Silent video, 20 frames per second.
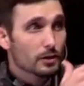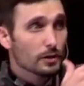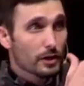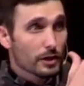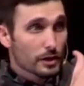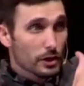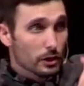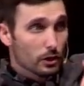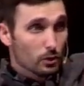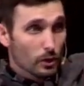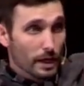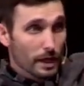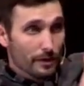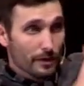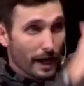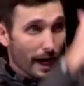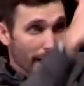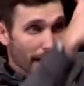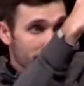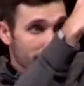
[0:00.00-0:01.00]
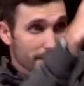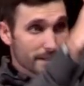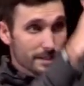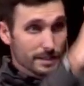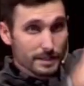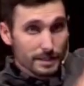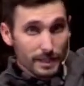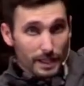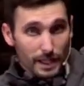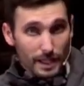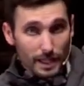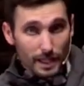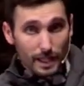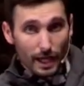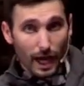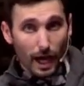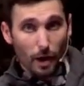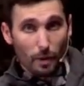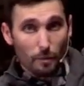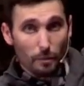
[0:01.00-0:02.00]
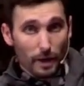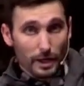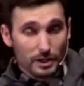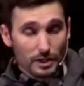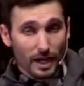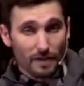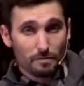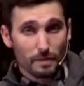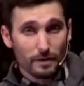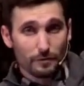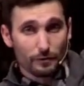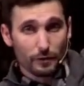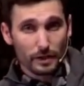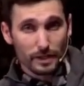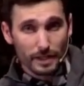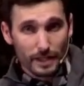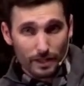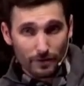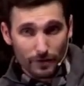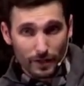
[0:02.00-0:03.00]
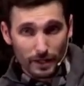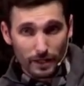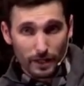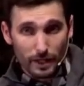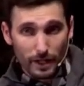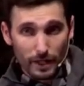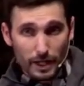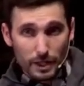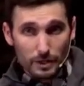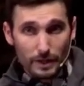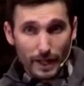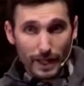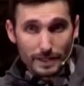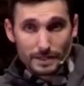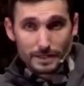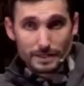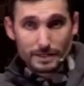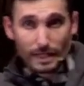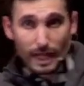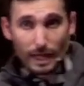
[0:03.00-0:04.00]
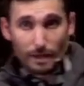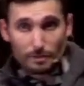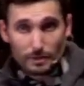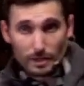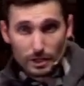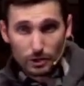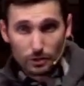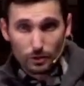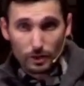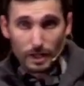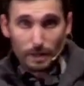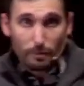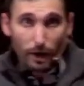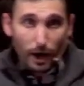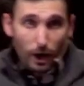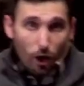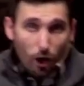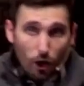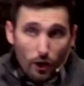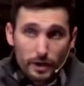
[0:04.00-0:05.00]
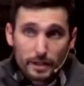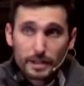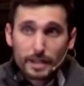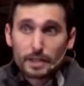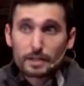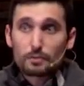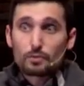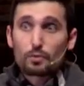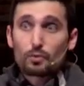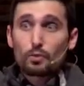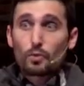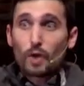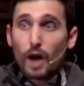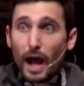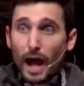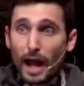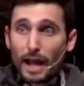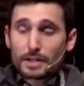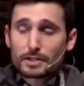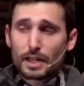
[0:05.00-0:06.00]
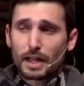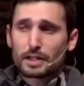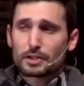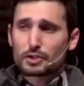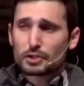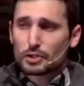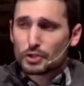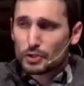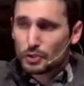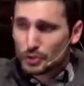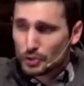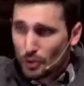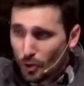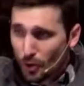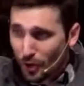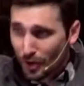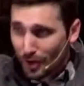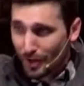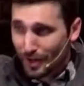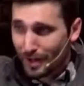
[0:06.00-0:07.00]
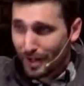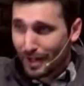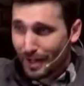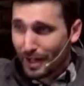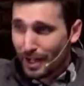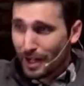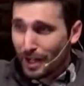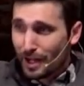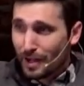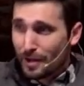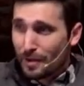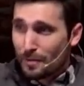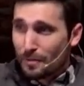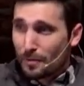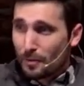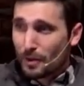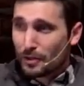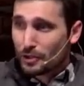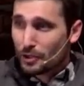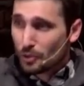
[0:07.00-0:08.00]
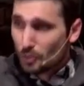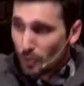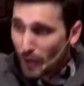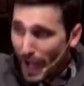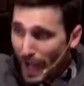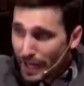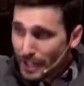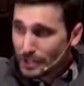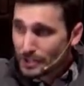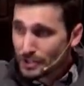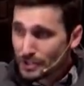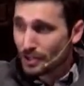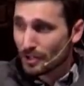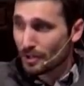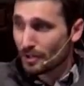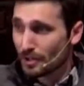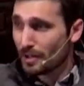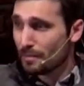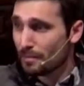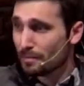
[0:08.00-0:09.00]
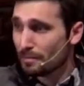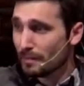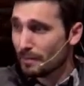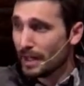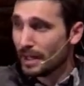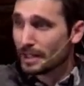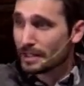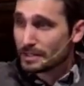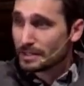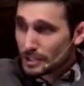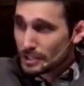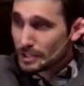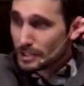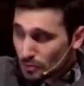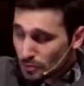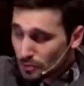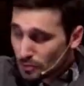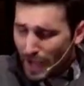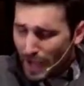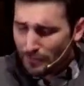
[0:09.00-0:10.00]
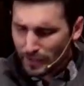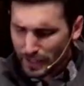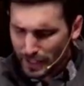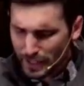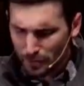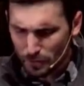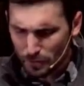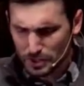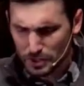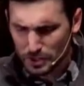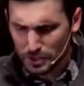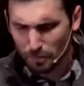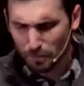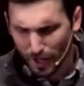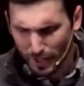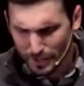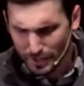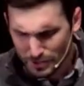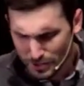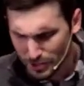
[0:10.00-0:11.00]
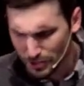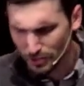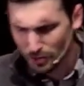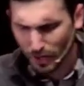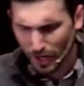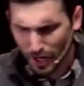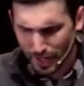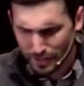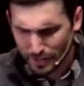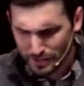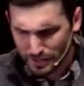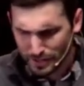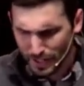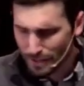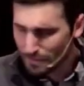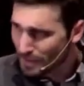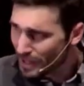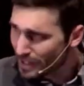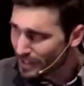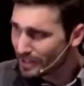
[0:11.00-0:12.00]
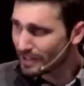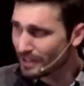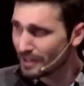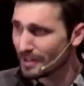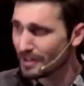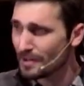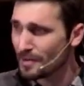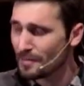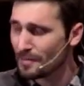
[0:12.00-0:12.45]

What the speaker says: to the degree that I see how much I've been forgiven, to that same degree my heart can rise and soar with gratitude and extravagant response to Christ. Amen?